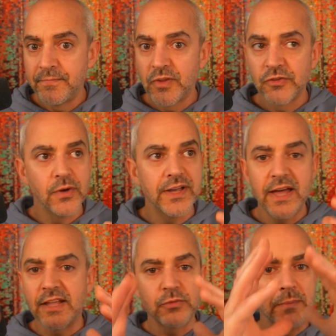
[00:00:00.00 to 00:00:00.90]
So again,
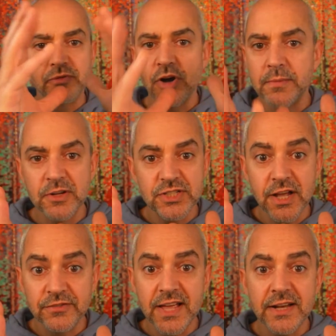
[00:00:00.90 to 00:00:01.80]
that's why programming
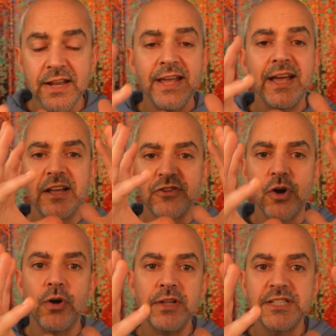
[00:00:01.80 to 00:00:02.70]
yourself in is a
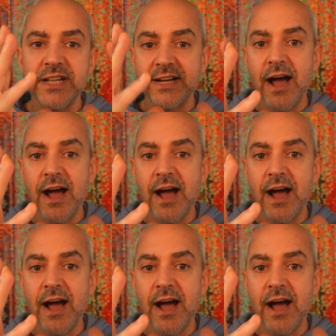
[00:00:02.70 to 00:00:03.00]
holistic,